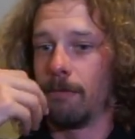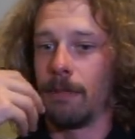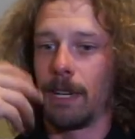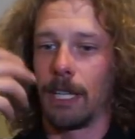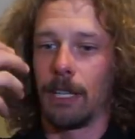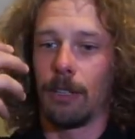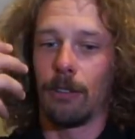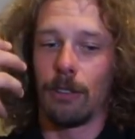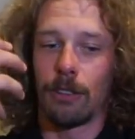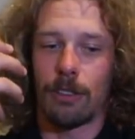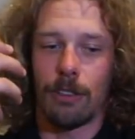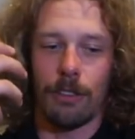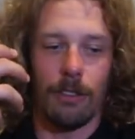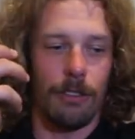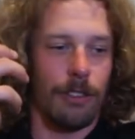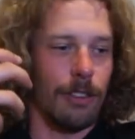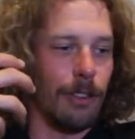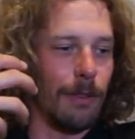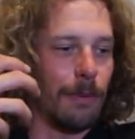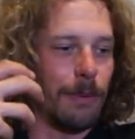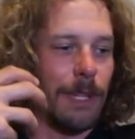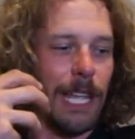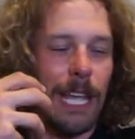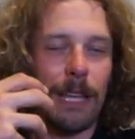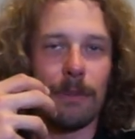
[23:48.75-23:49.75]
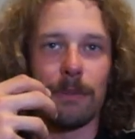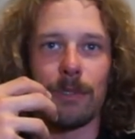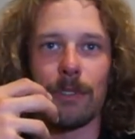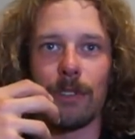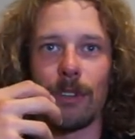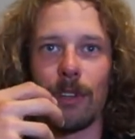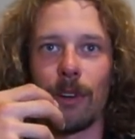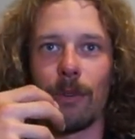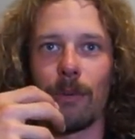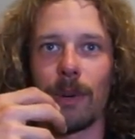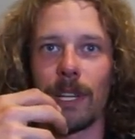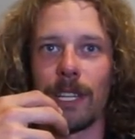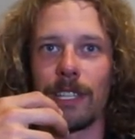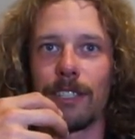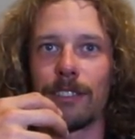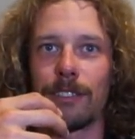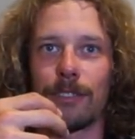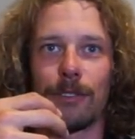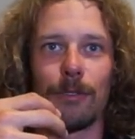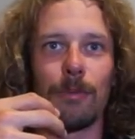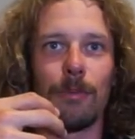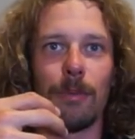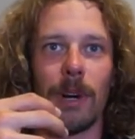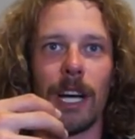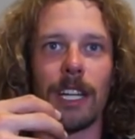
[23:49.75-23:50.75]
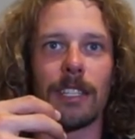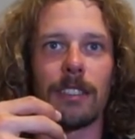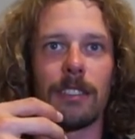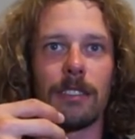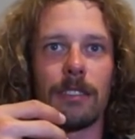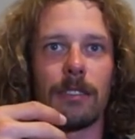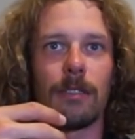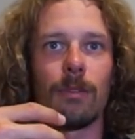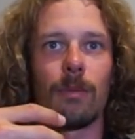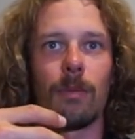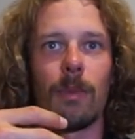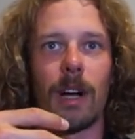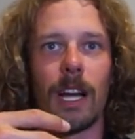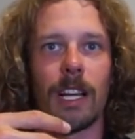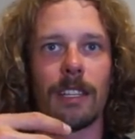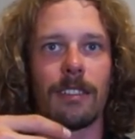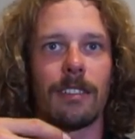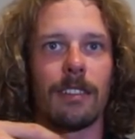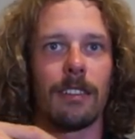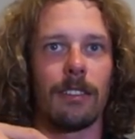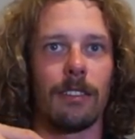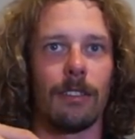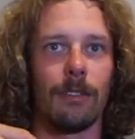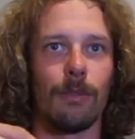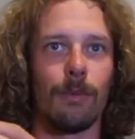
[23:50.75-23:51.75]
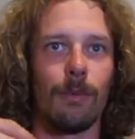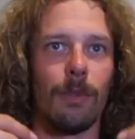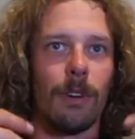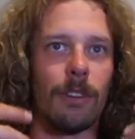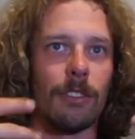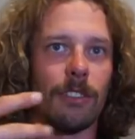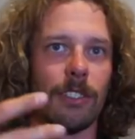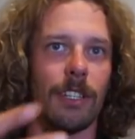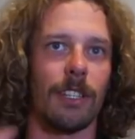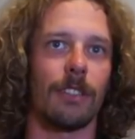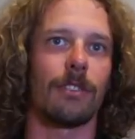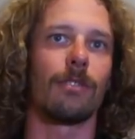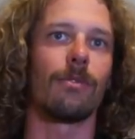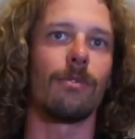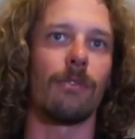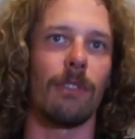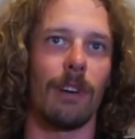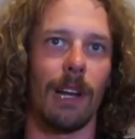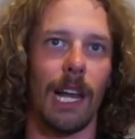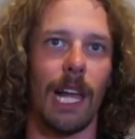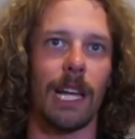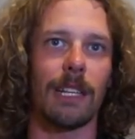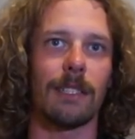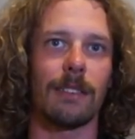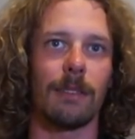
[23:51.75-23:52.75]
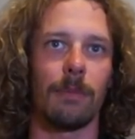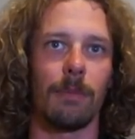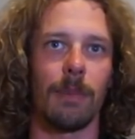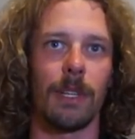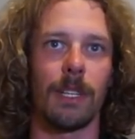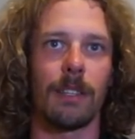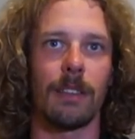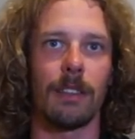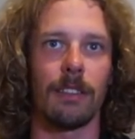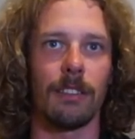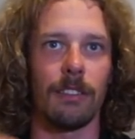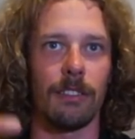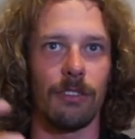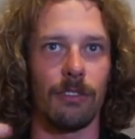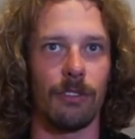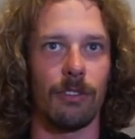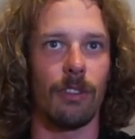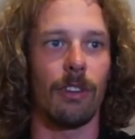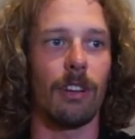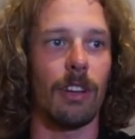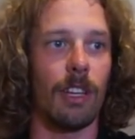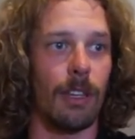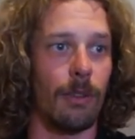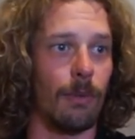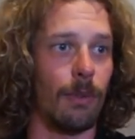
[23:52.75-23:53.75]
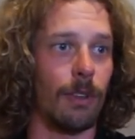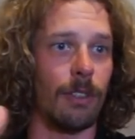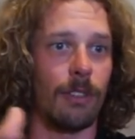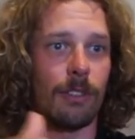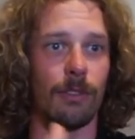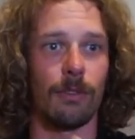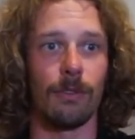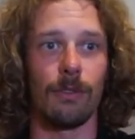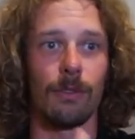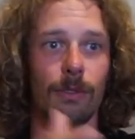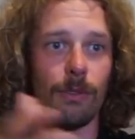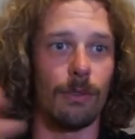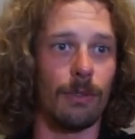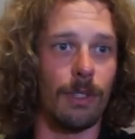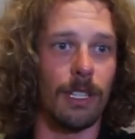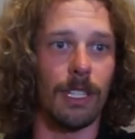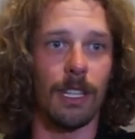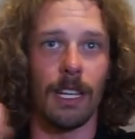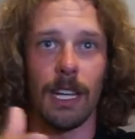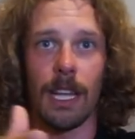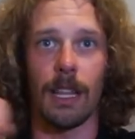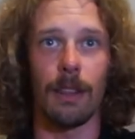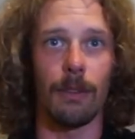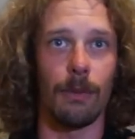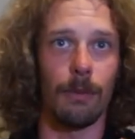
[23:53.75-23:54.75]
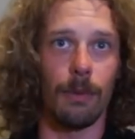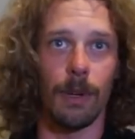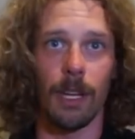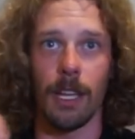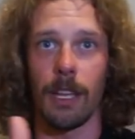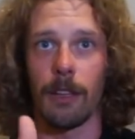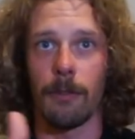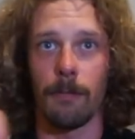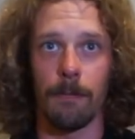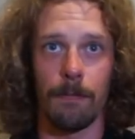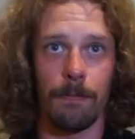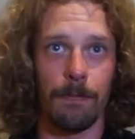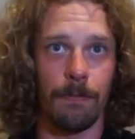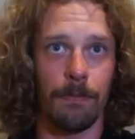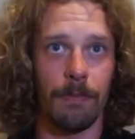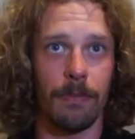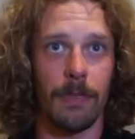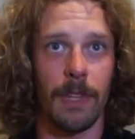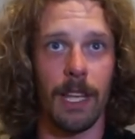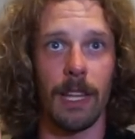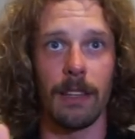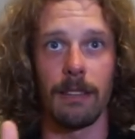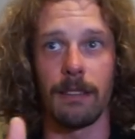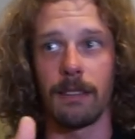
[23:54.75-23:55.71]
But also sometimes, you know, when it's too much, and you want just to relax a bit and enjoy what you do in another way. Mm-hmm.